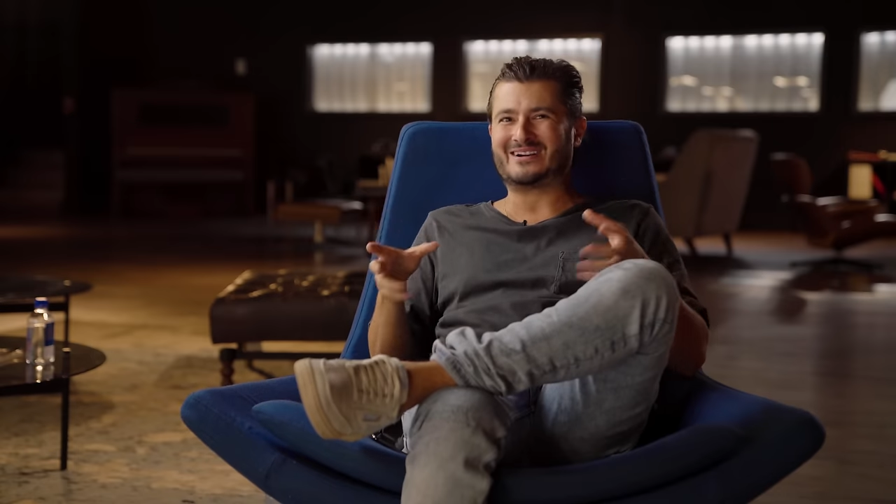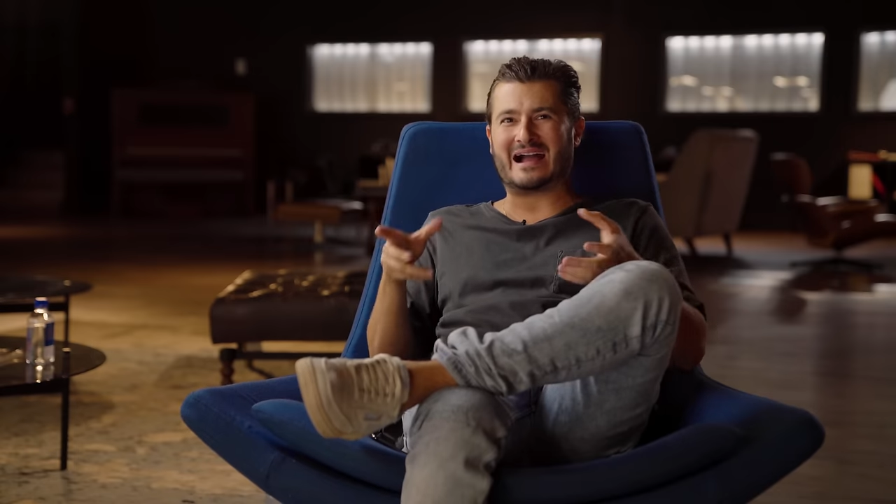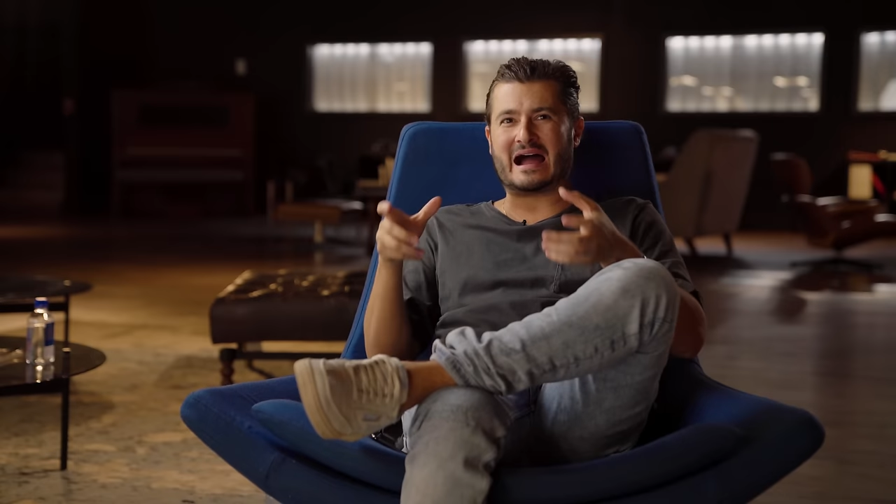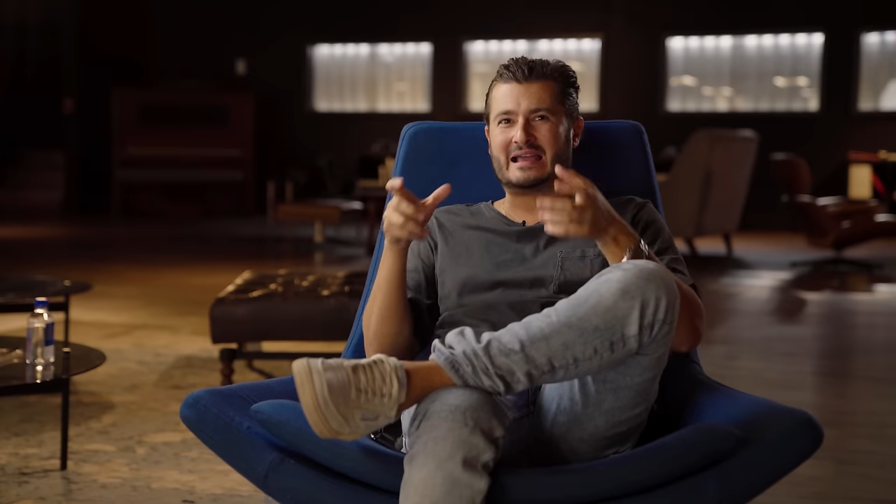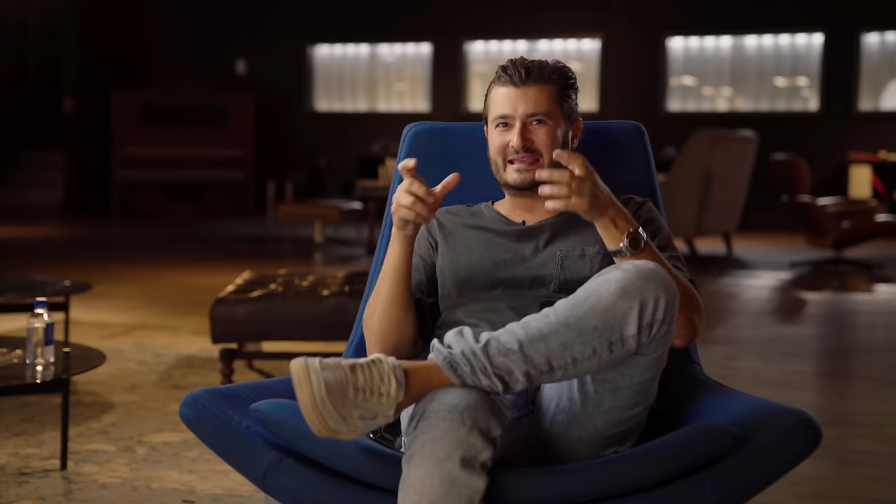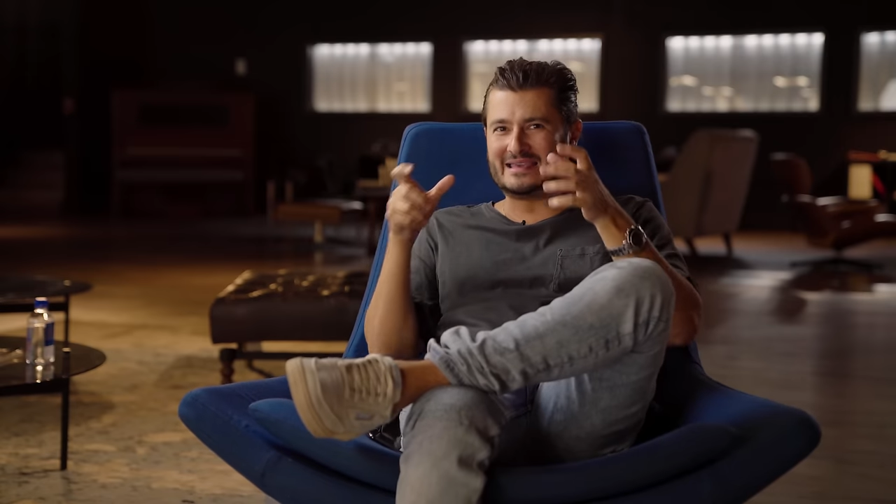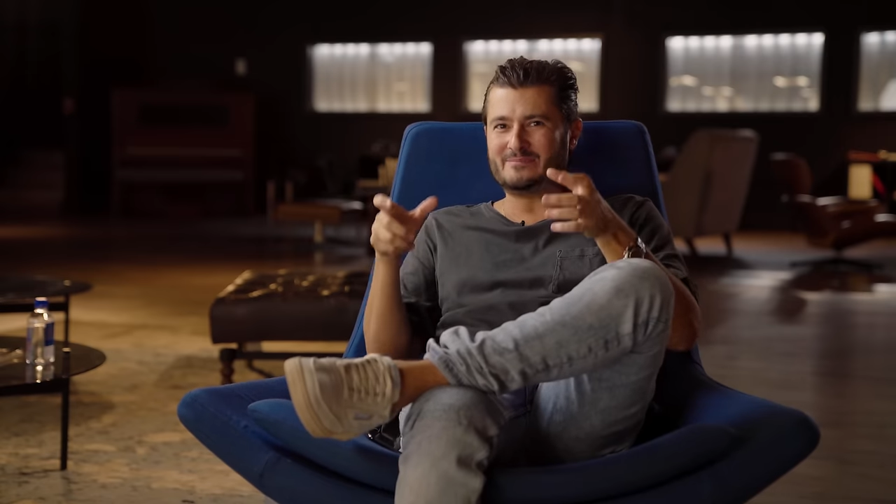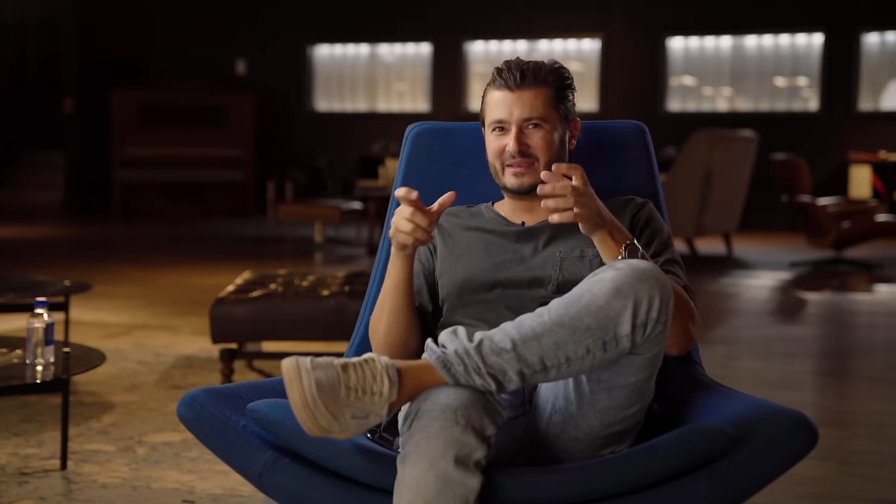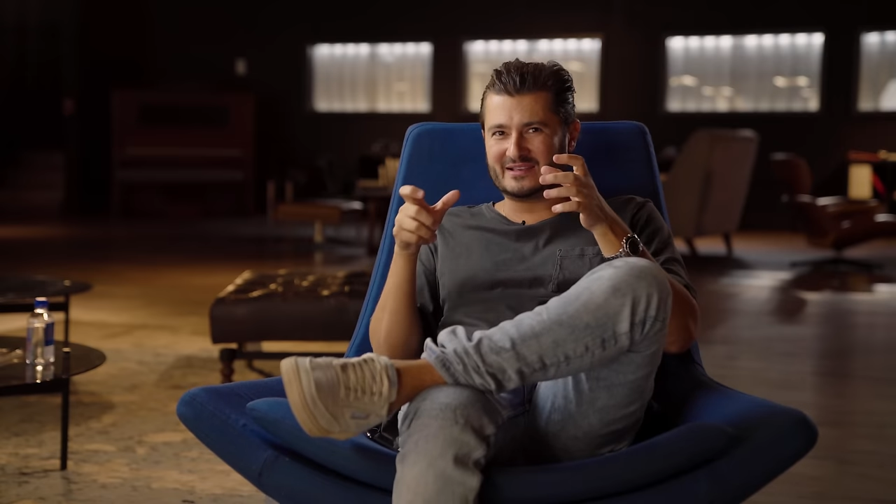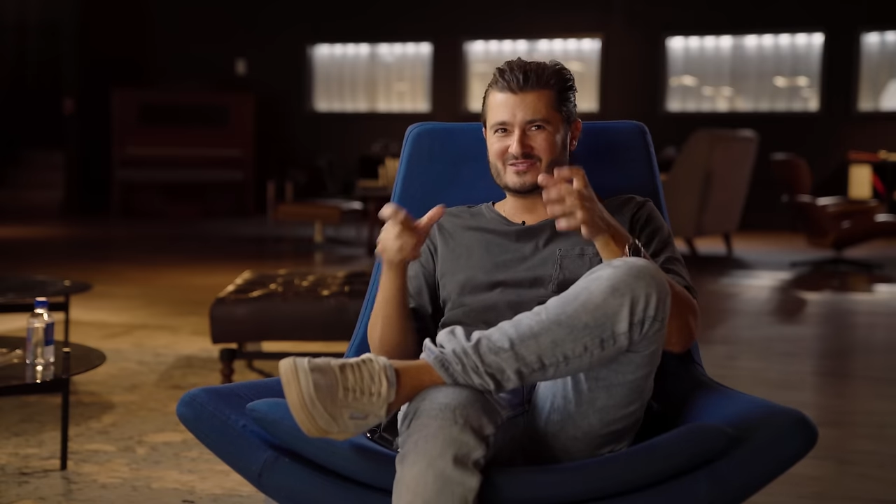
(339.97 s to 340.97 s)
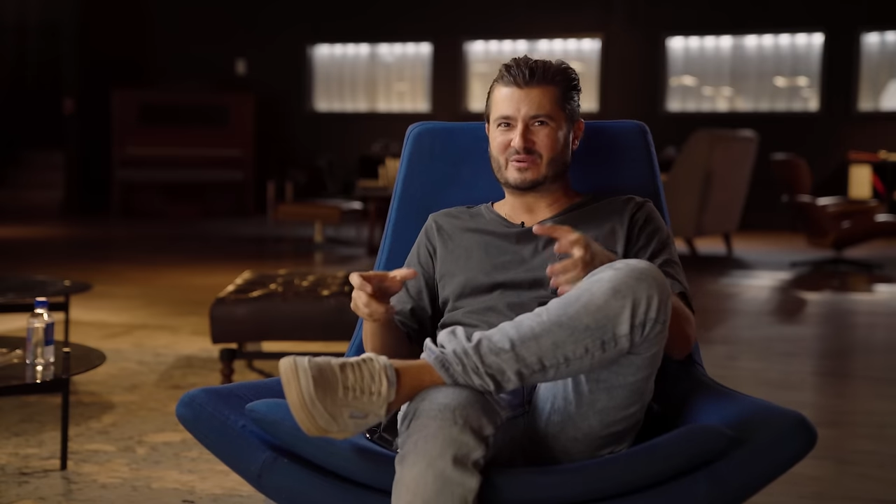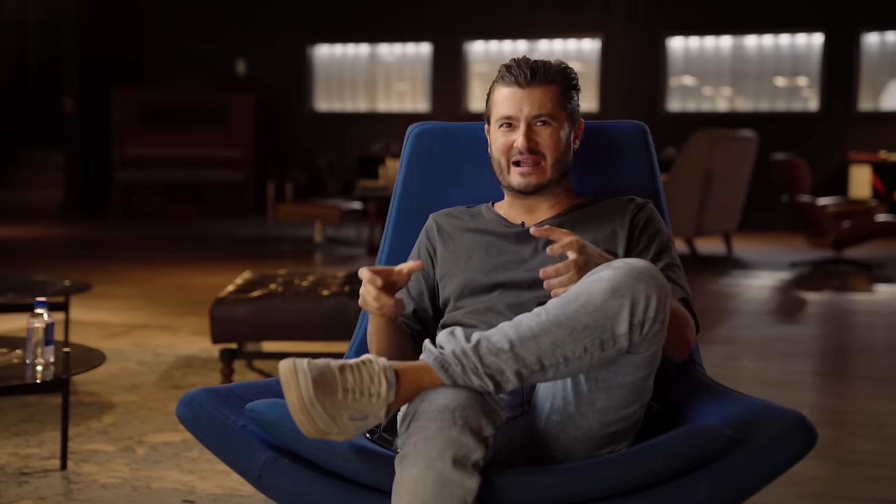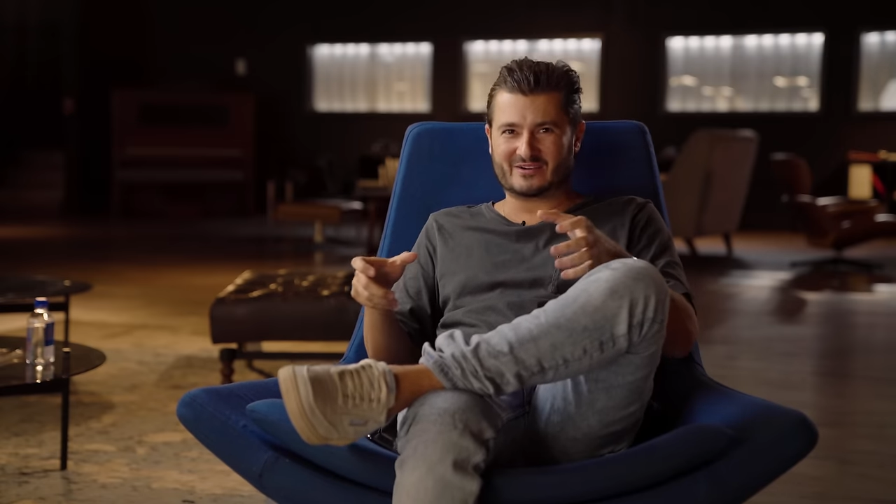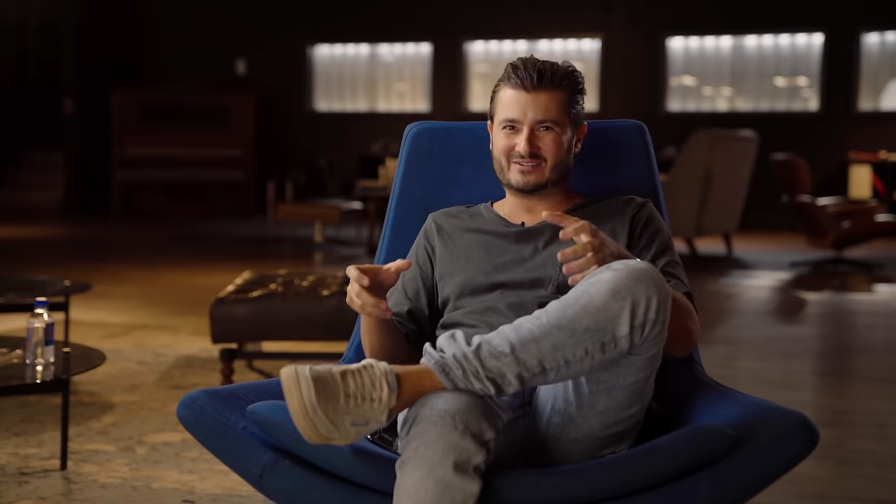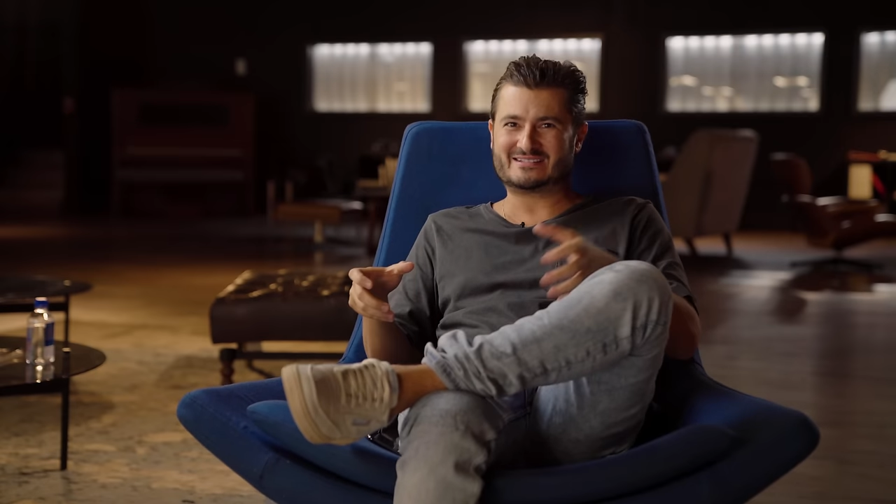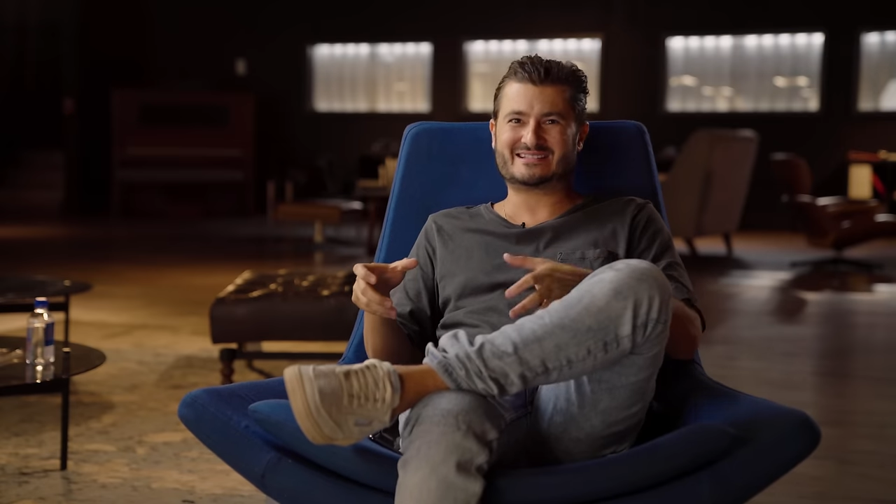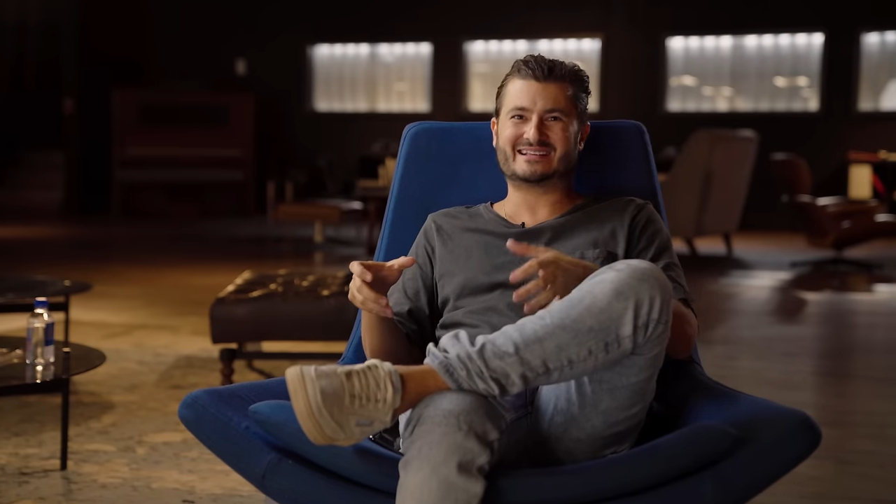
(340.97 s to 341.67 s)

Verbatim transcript: guy keeping his records